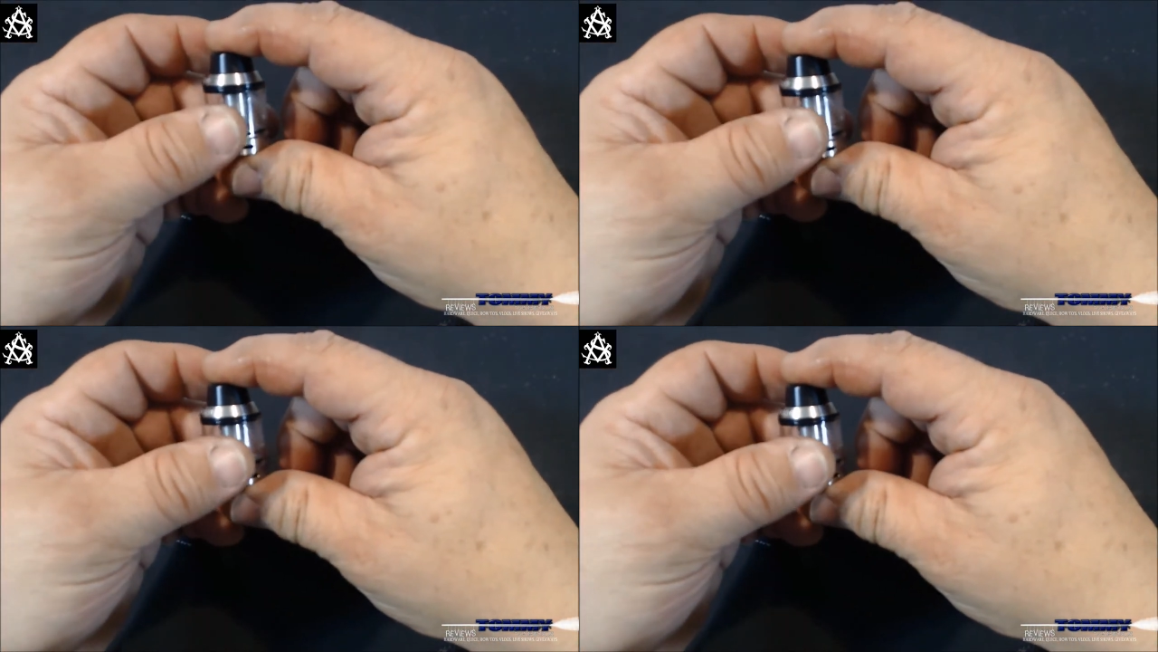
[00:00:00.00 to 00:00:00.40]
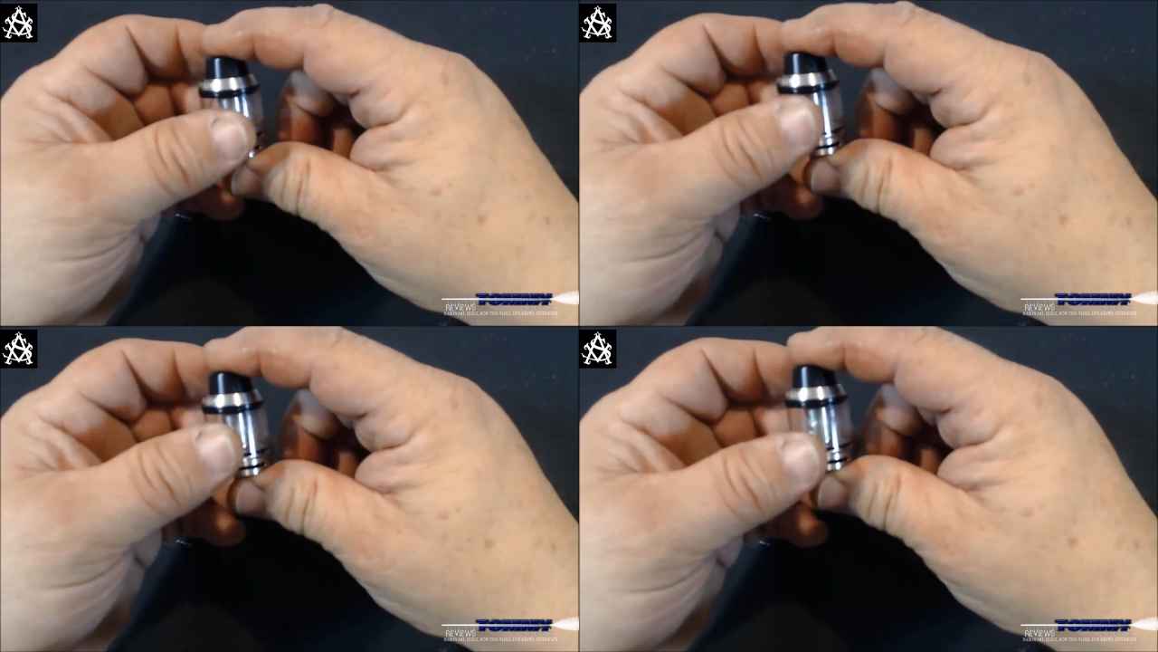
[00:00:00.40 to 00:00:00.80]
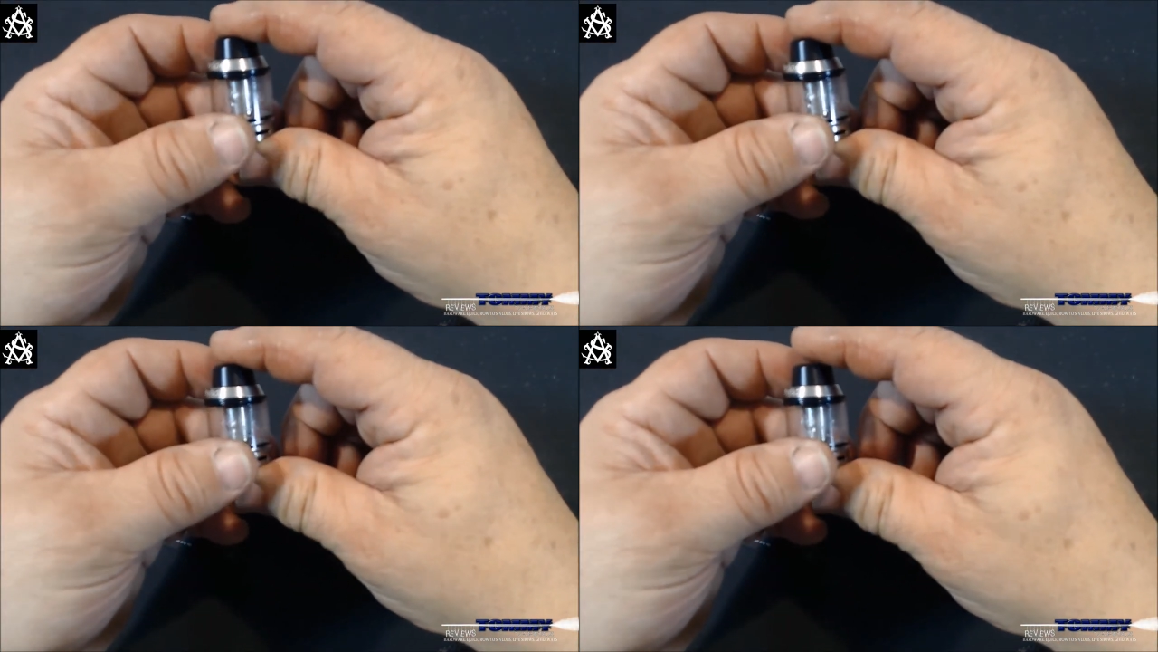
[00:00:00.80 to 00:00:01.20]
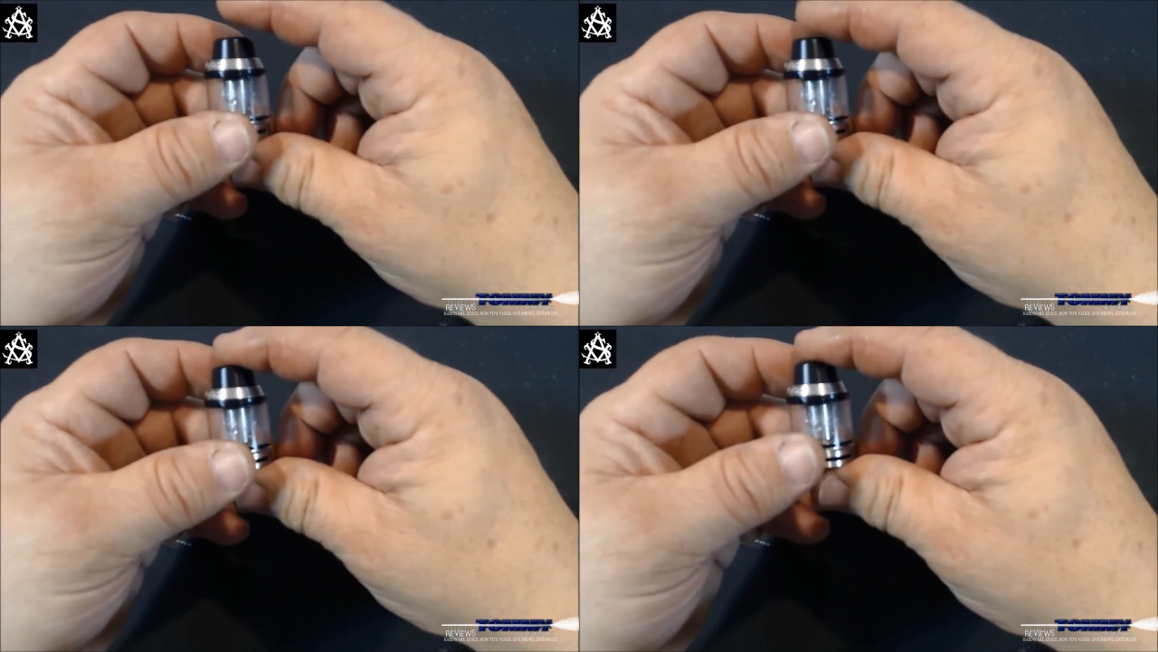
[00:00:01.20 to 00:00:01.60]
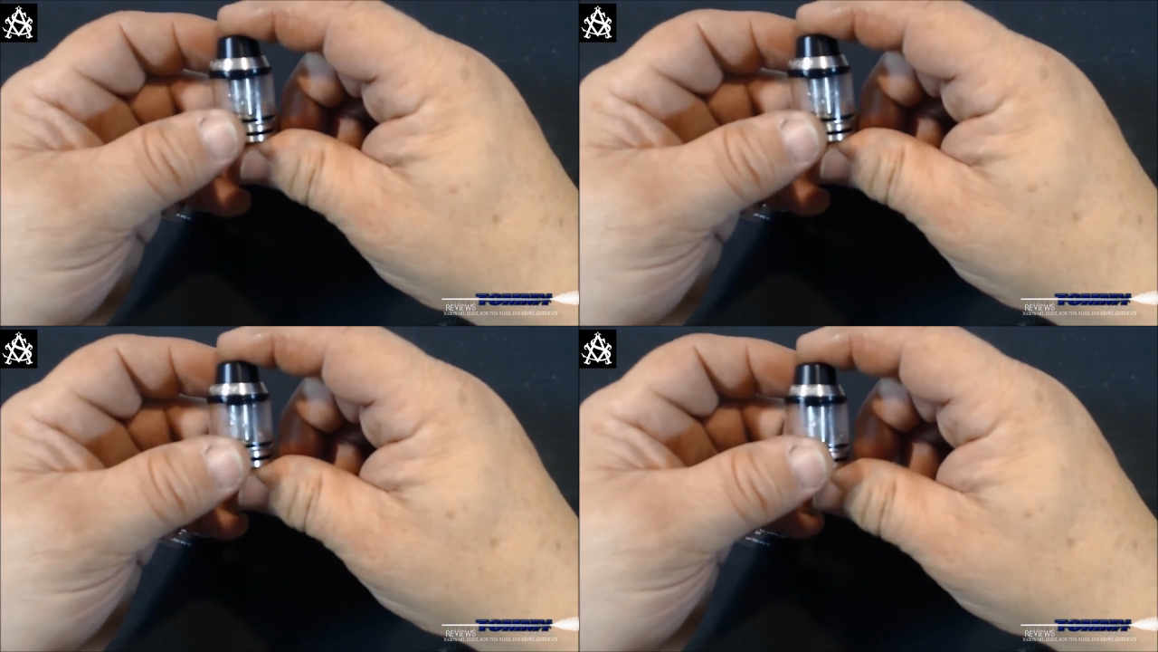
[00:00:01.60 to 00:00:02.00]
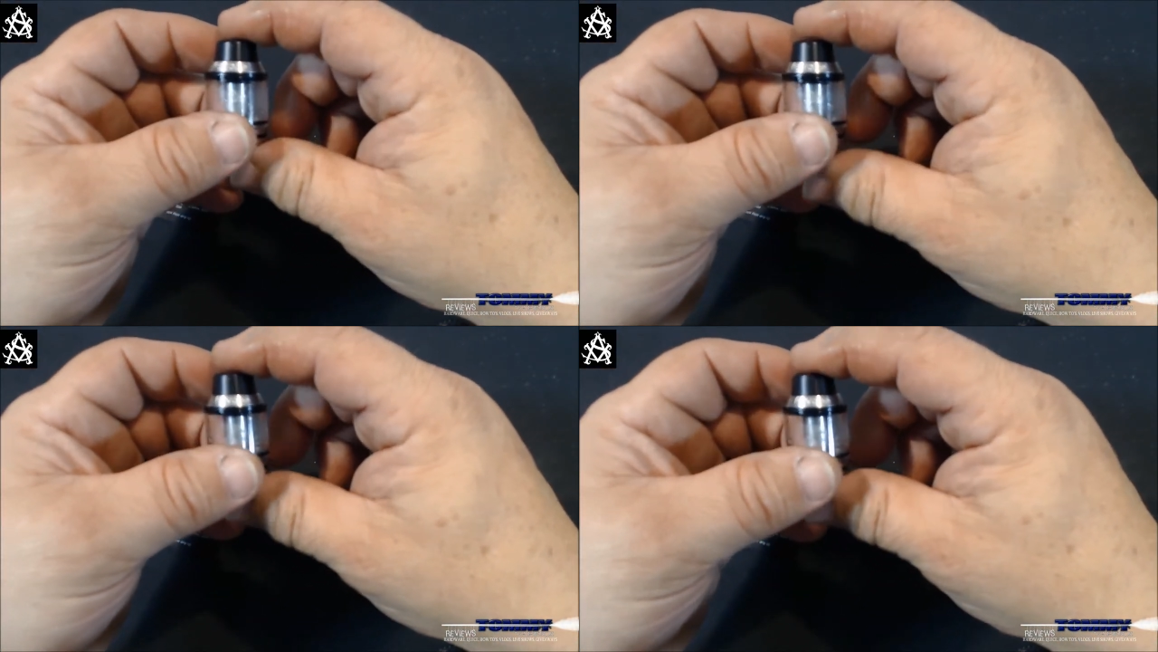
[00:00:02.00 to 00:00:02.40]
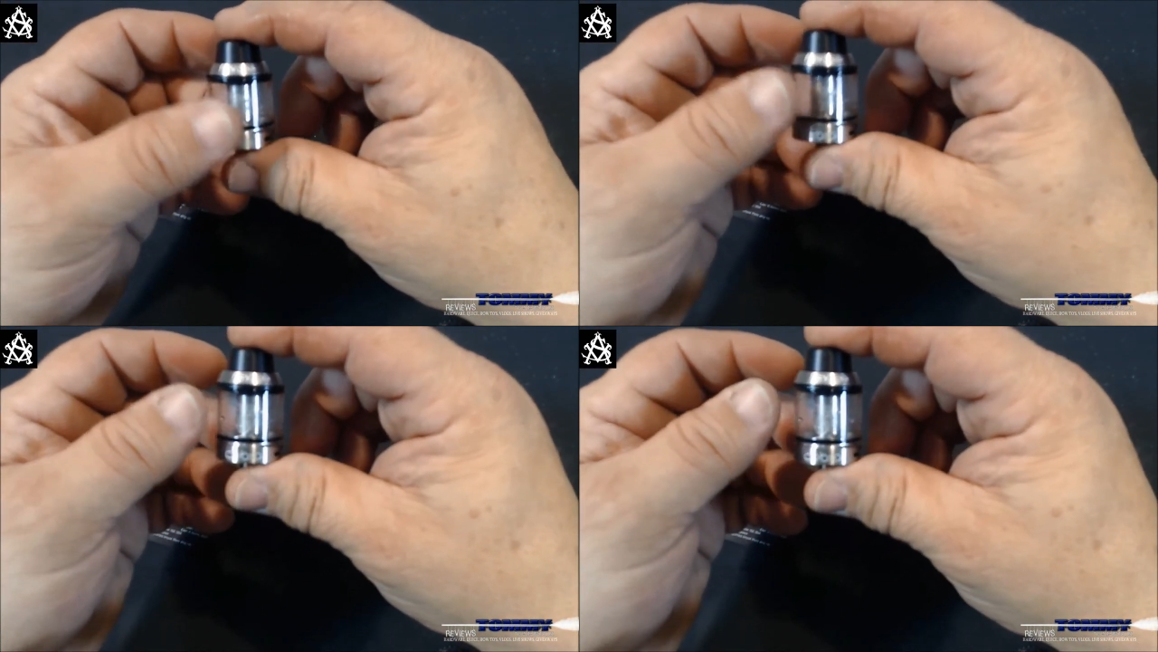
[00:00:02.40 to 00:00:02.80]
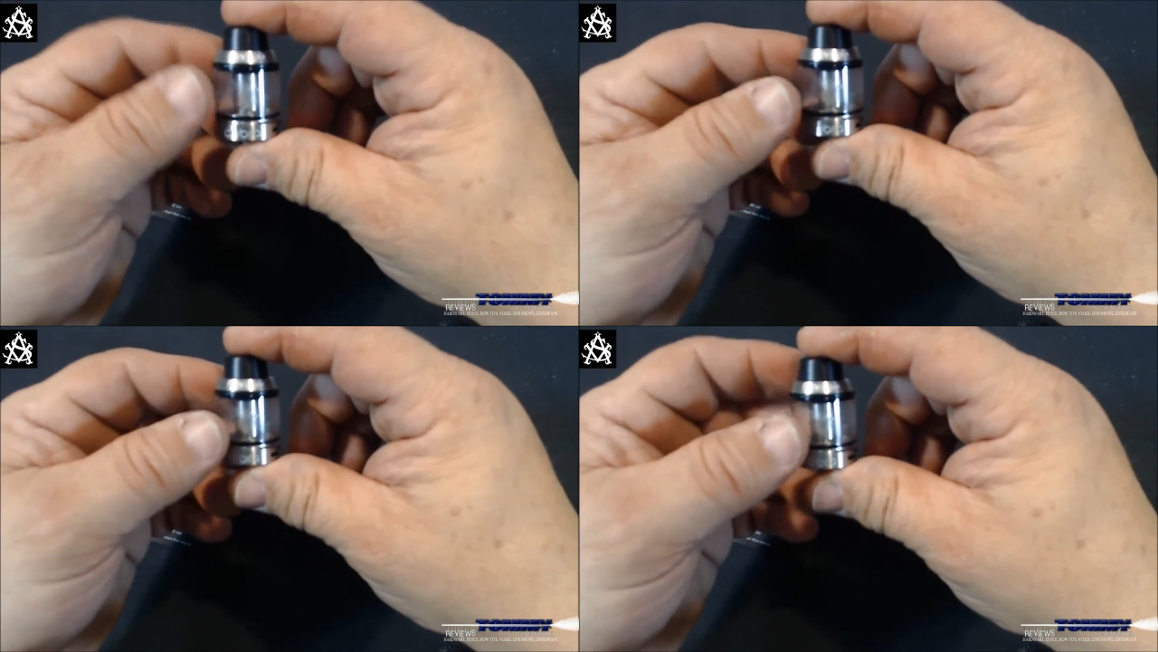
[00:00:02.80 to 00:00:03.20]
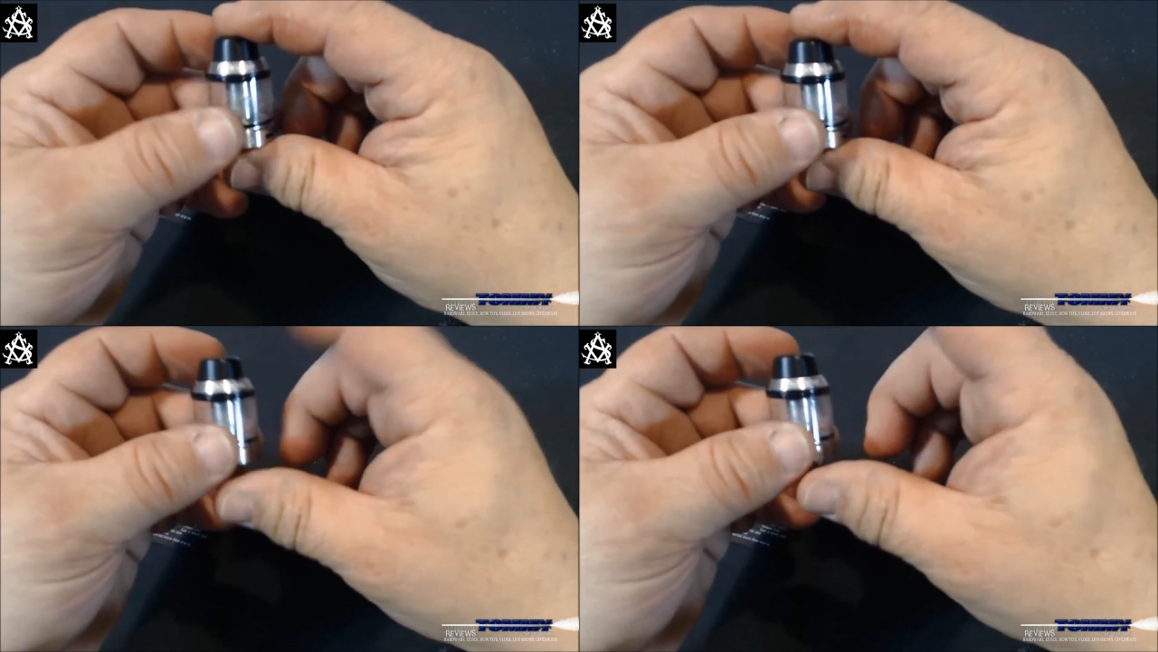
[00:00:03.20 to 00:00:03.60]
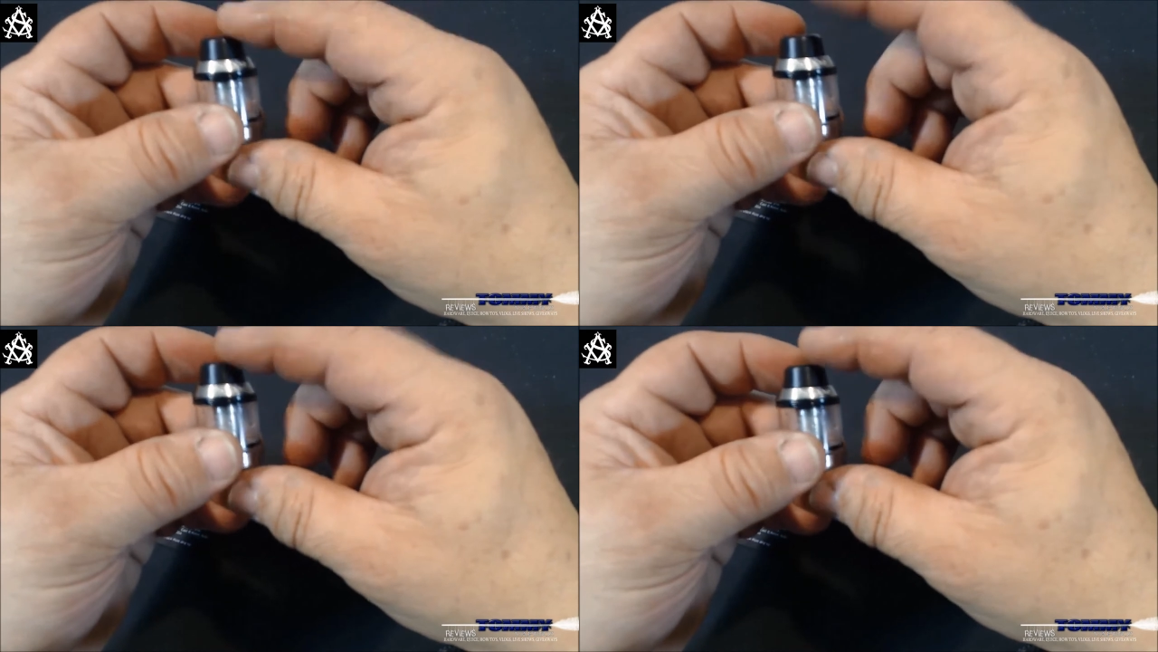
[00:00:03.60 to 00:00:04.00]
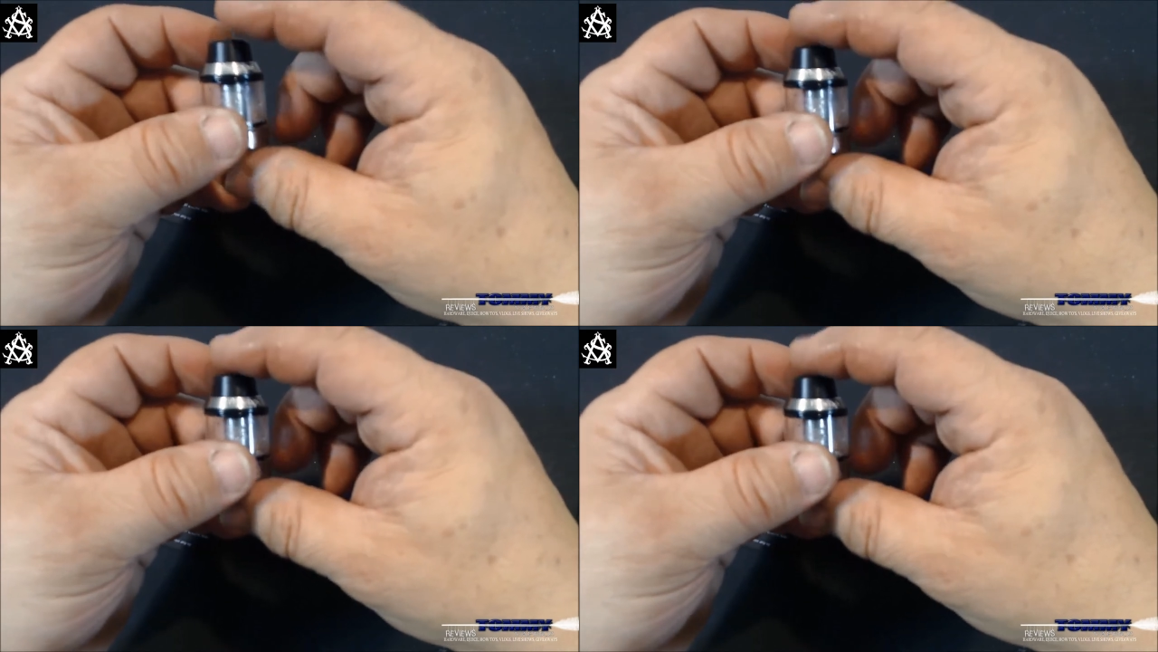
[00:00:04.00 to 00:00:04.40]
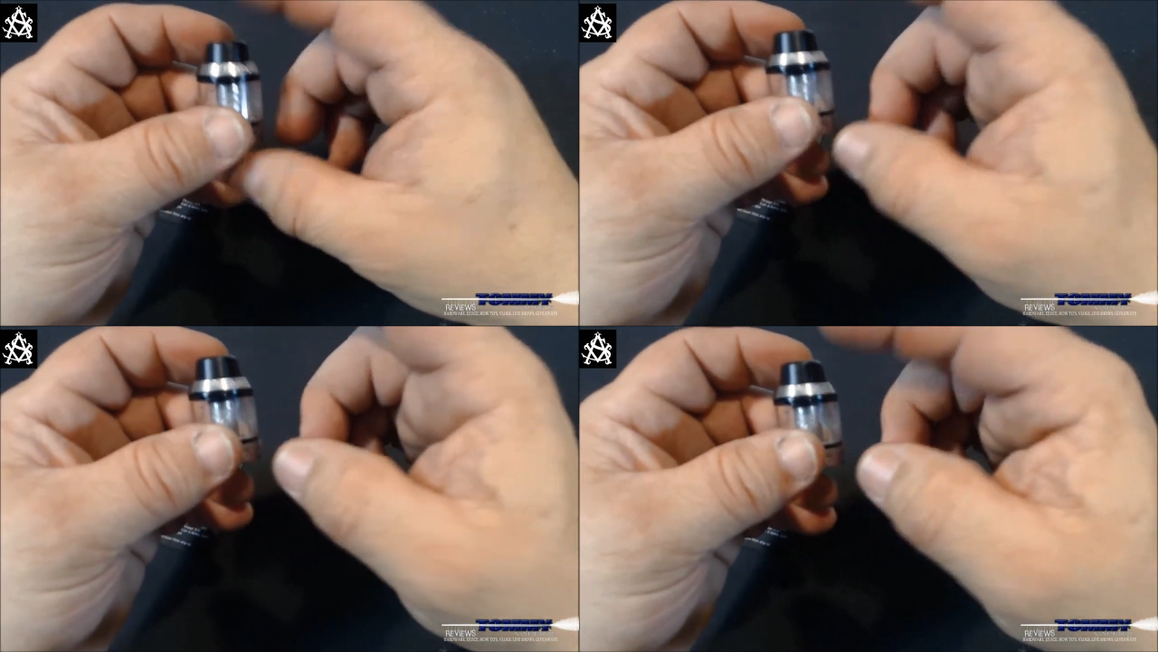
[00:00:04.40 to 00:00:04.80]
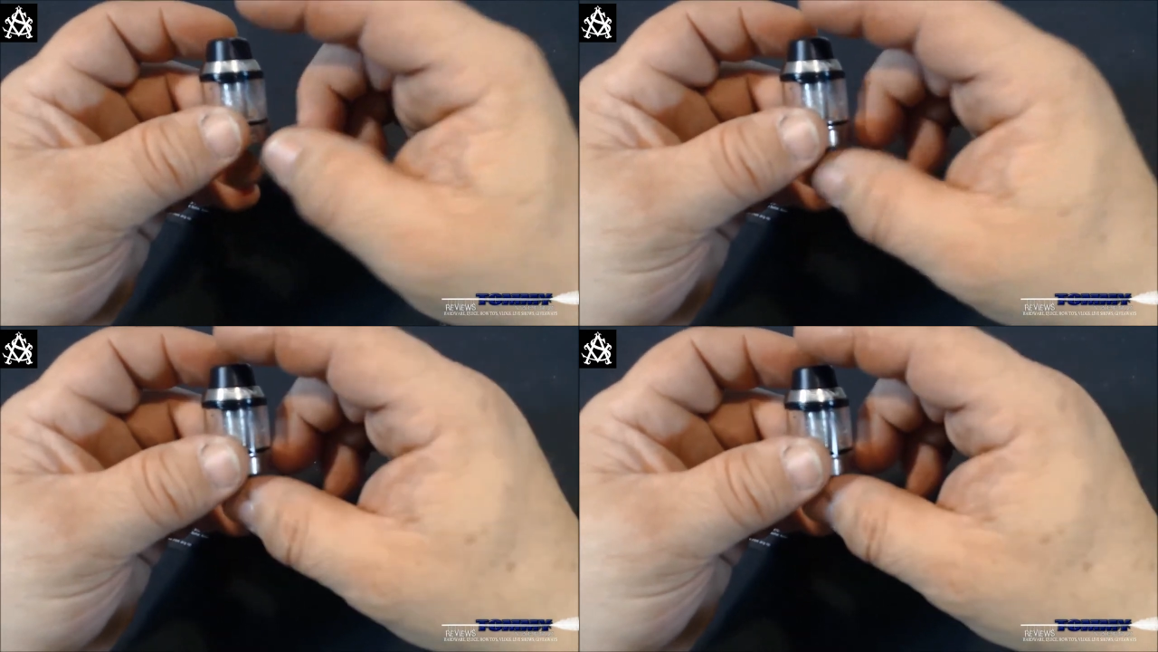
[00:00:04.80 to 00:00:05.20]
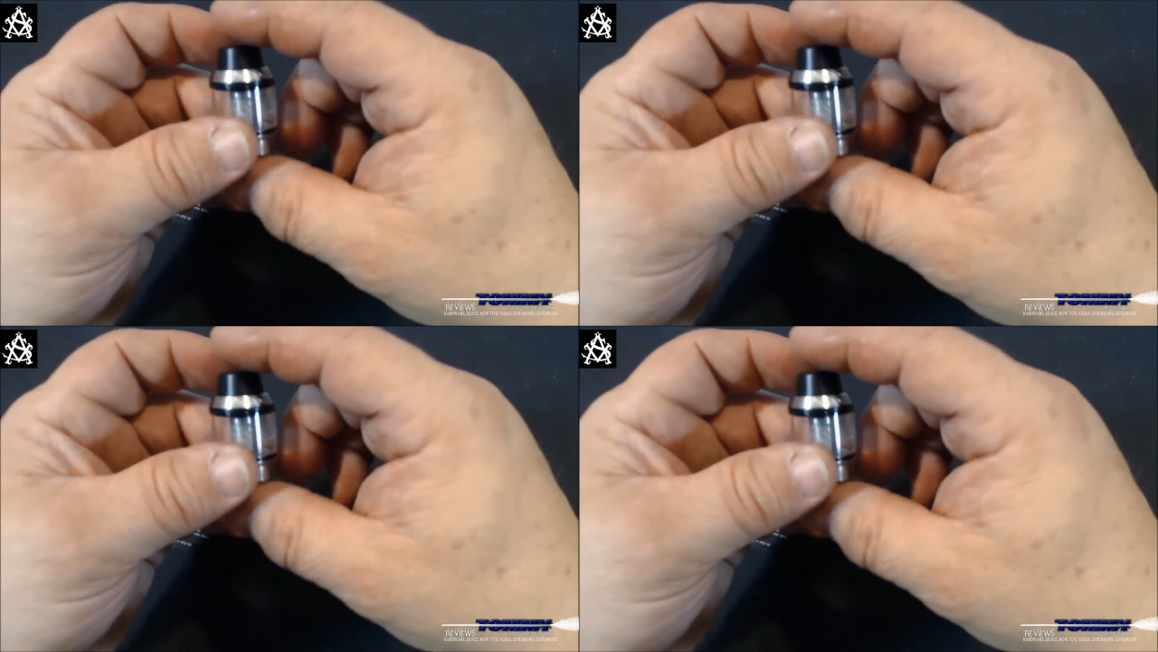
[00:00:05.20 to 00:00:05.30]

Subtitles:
Nobody's mouth can be seen.